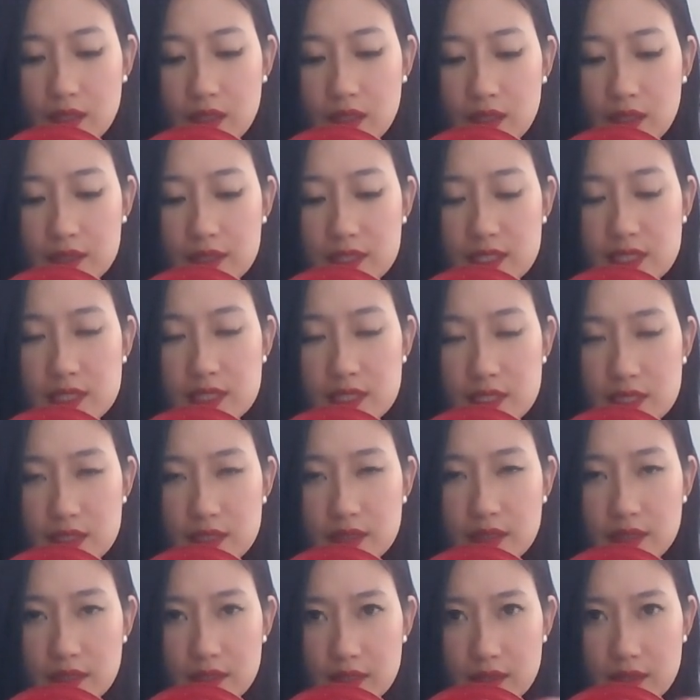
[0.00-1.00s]
a
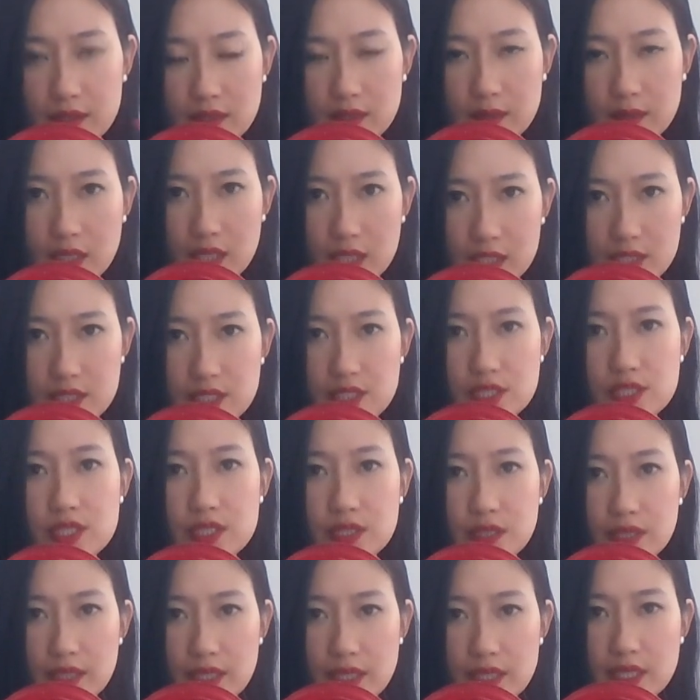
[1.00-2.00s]
decent
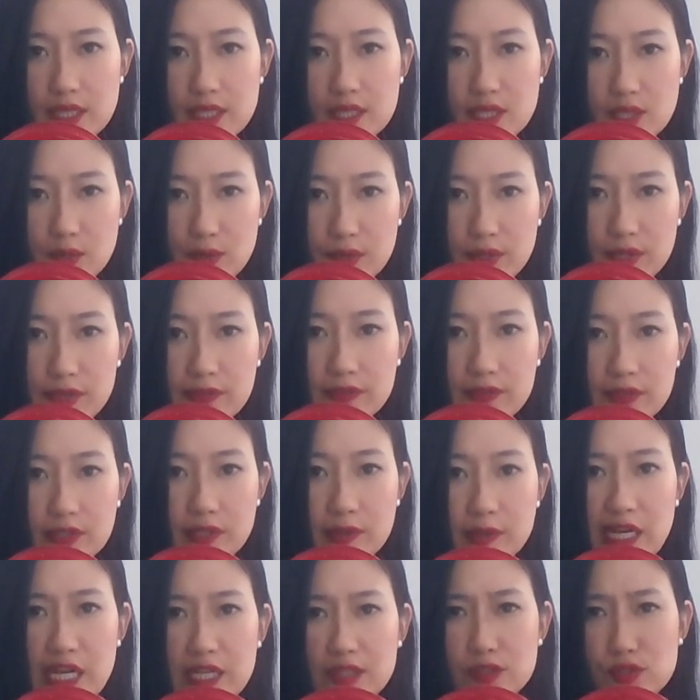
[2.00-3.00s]
condition Lady Dior
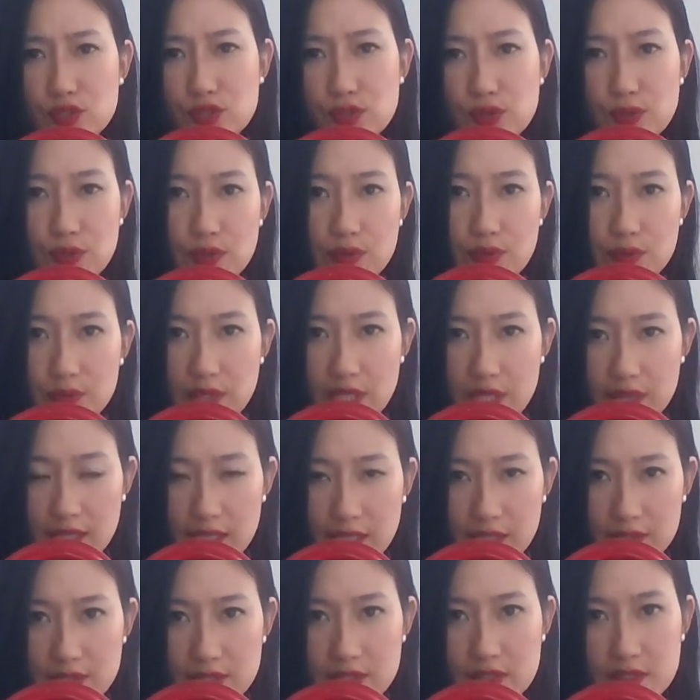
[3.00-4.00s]
for around $2,000 to
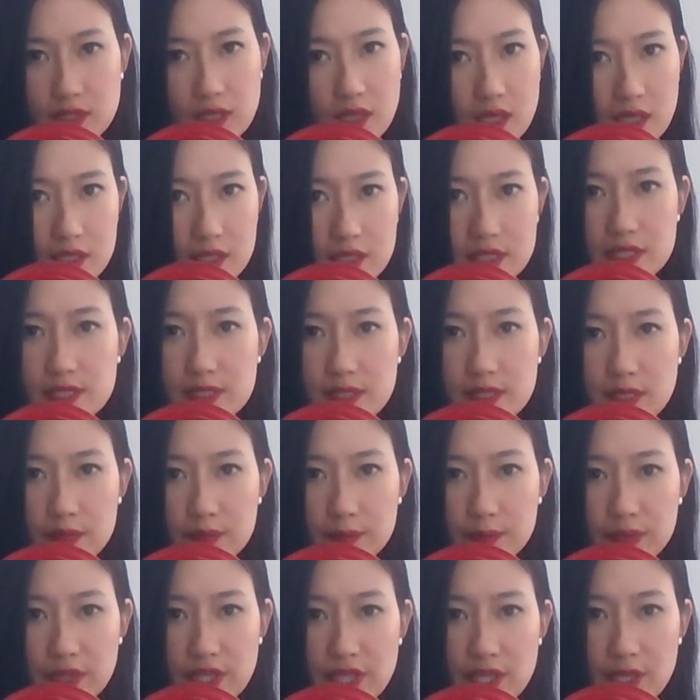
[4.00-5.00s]
$3,000
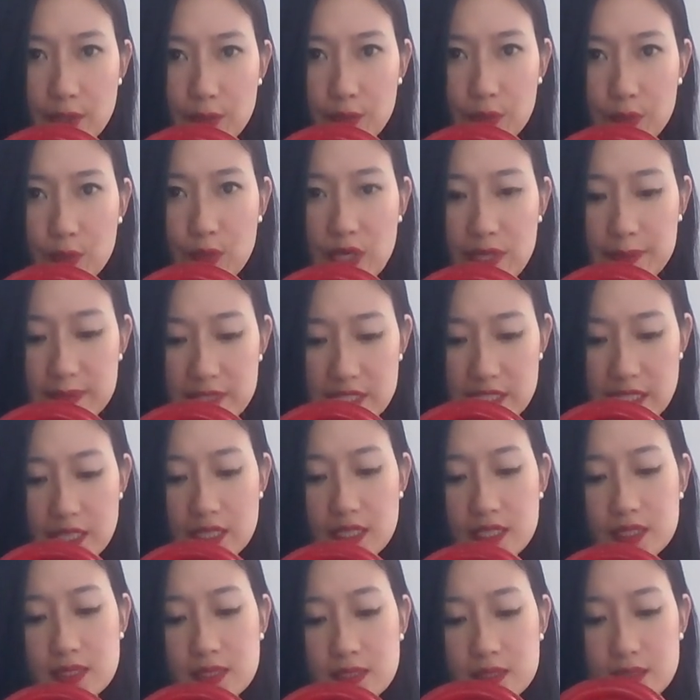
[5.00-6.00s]
on pre-owned
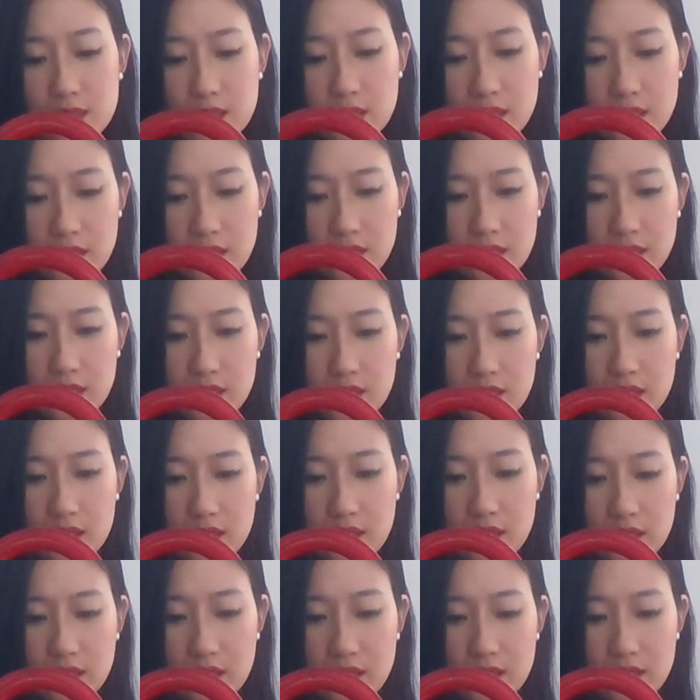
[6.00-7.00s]
websites,
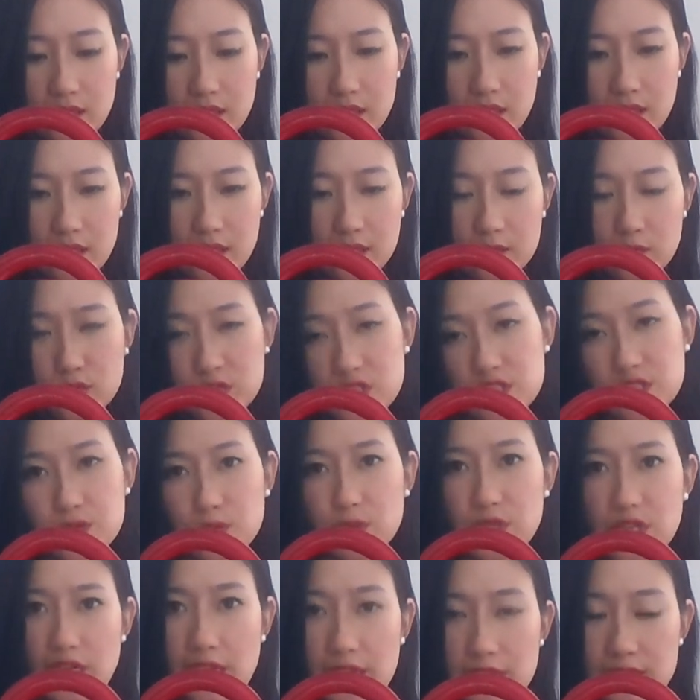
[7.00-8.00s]
and which
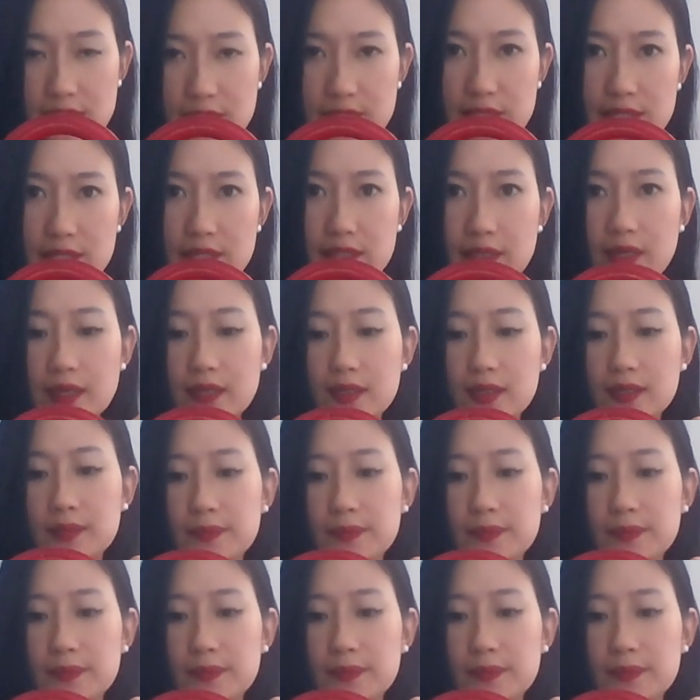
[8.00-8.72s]
is what I did.